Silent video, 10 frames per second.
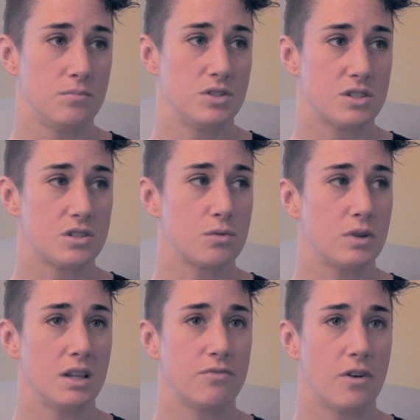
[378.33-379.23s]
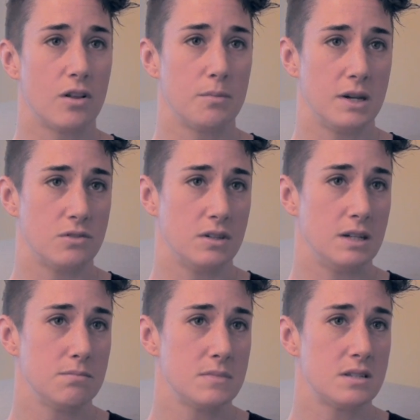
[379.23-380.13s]
Just to really follow my
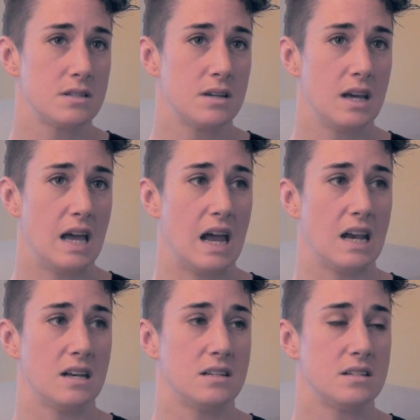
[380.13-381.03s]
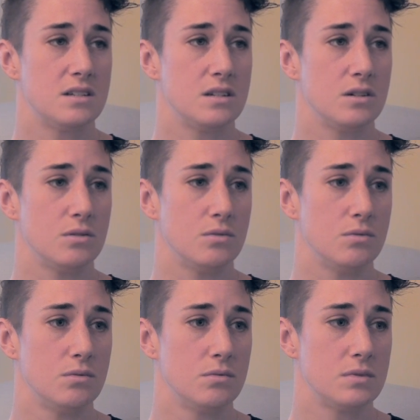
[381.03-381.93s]
dreams and
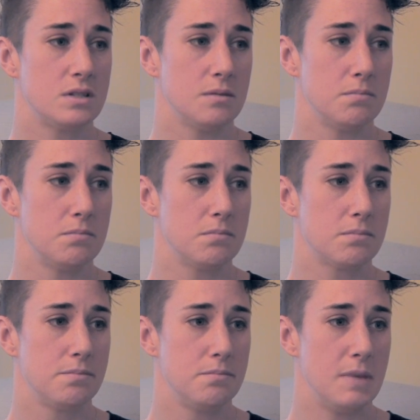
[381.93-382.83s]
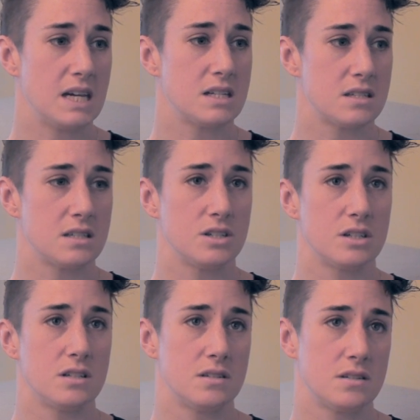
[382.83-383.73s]
to make
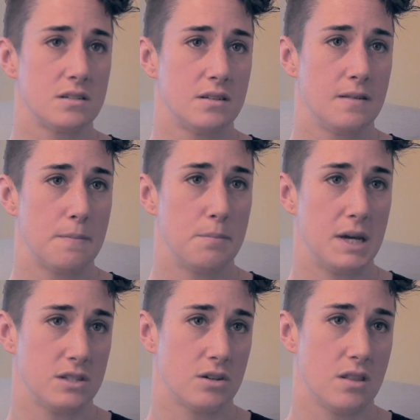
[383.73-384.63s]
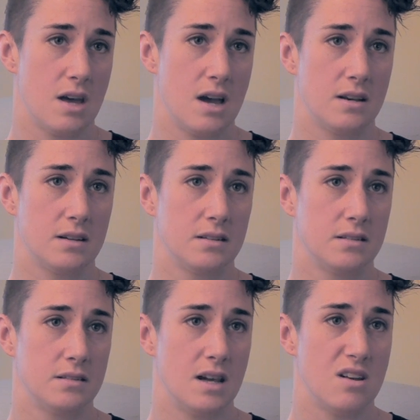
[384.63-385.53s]
decisions based on that
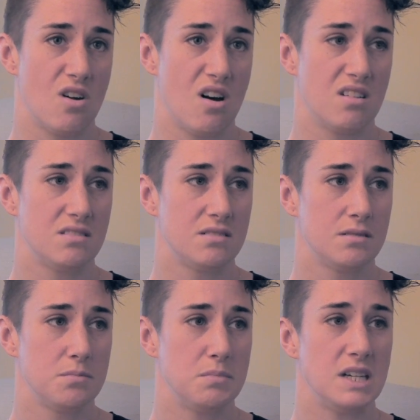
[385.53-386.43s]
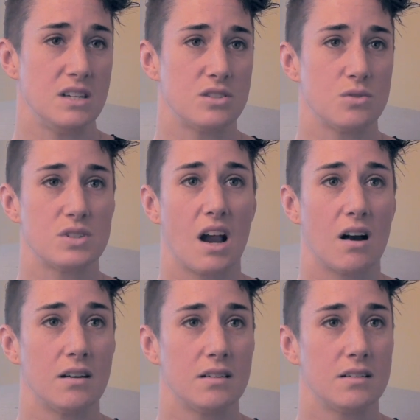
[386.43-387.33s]
and not be so
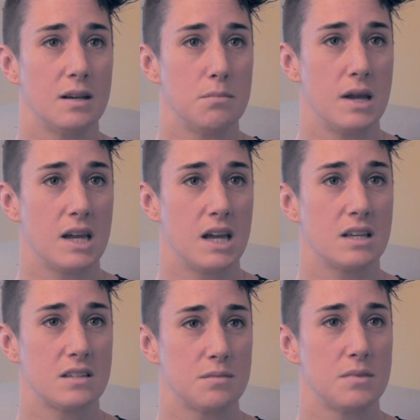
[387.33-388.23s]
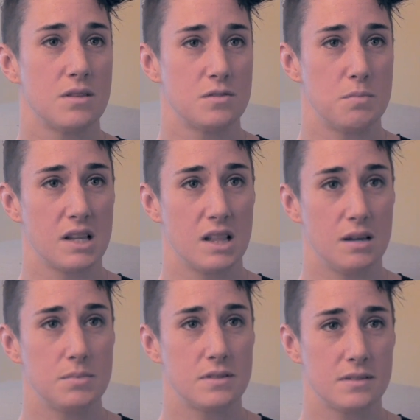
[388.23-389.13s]
scared in making some of those big leaps.